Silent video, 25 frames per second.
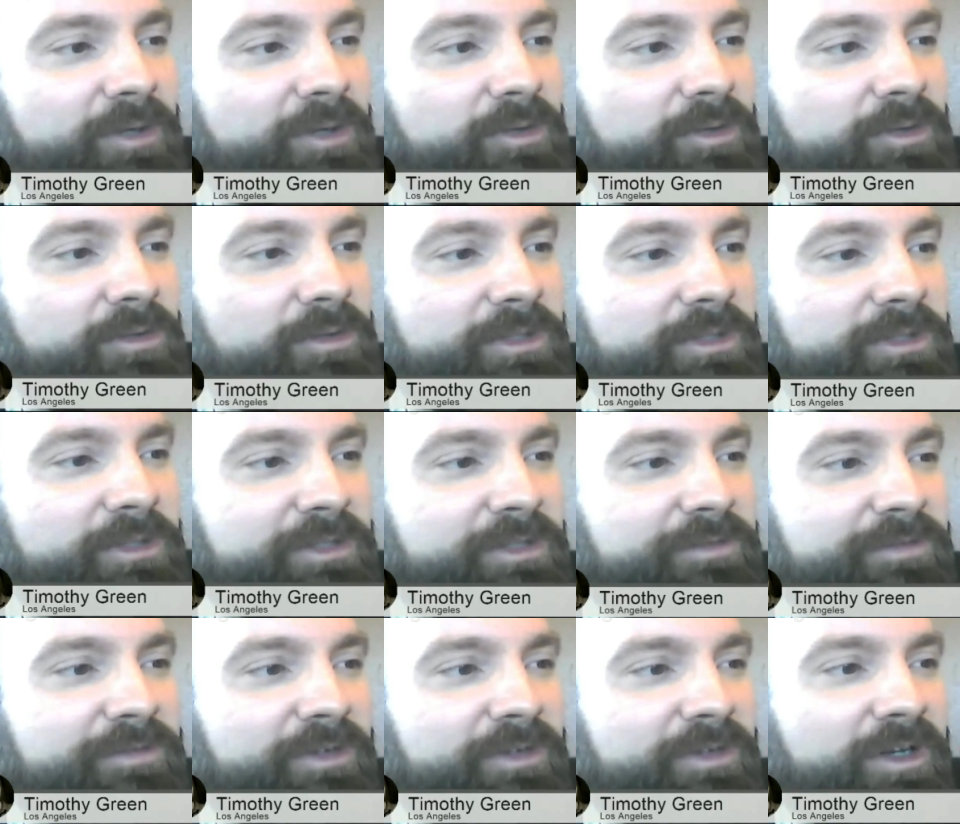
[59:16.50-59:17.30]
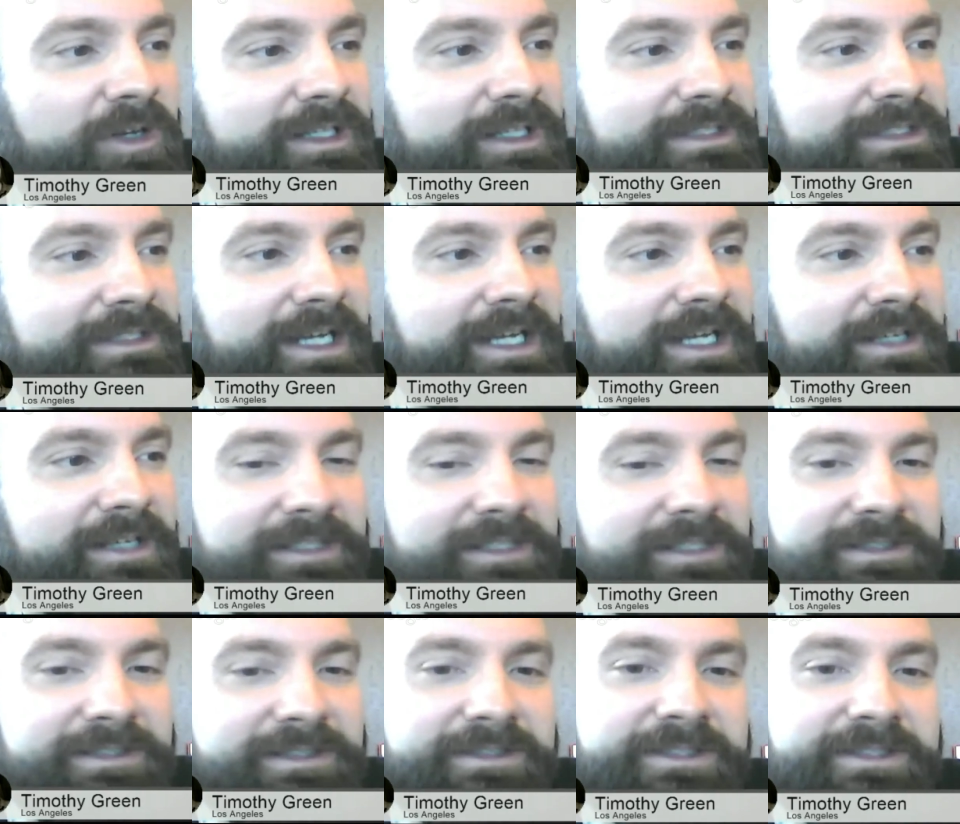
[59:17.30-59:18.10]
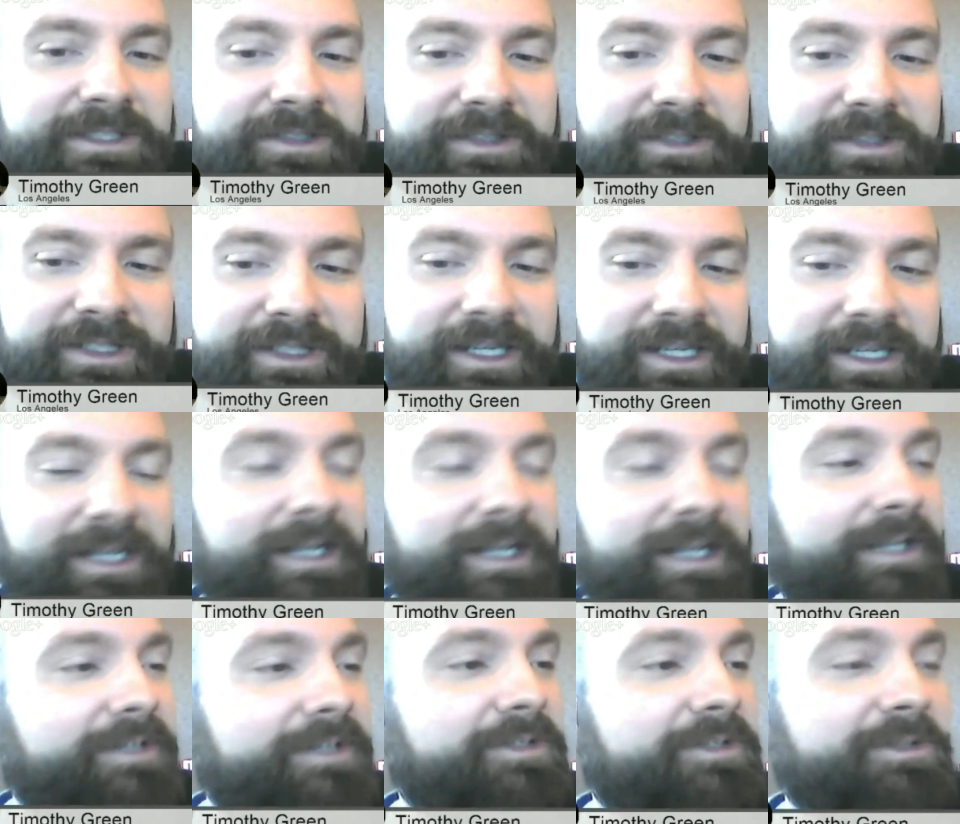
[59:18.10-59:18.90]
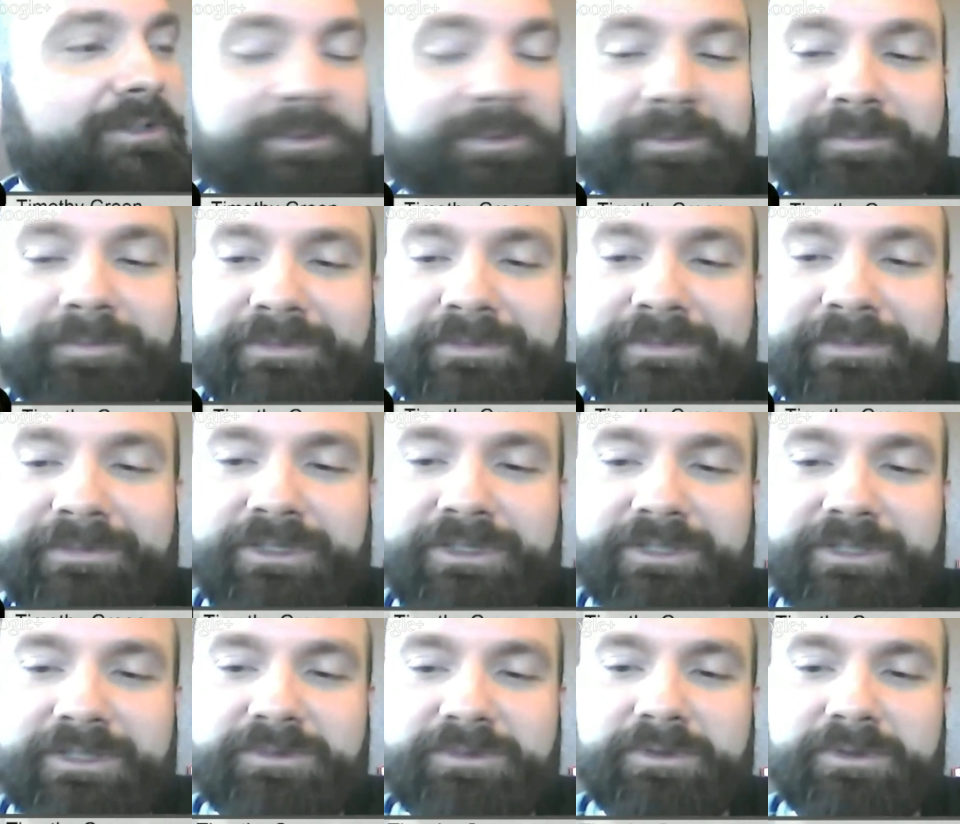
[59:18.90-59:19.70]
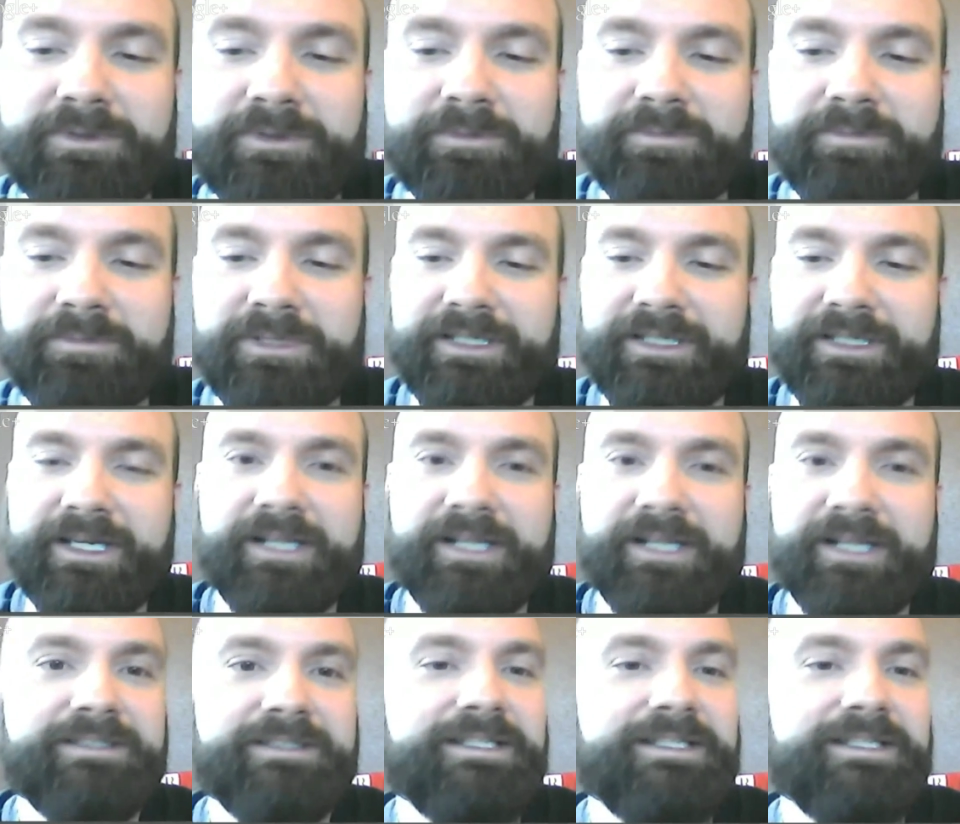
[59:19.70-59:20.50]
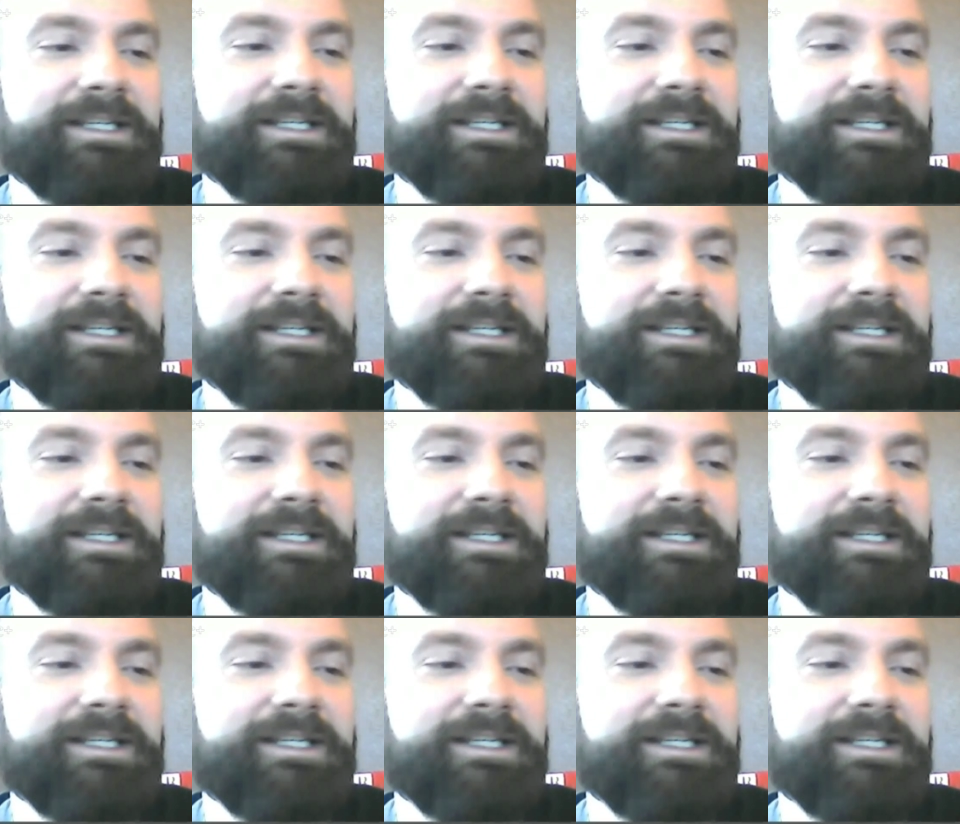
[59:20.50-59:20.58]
poem with a frog is not necessarily a haiku. So that's what Billy Collins had to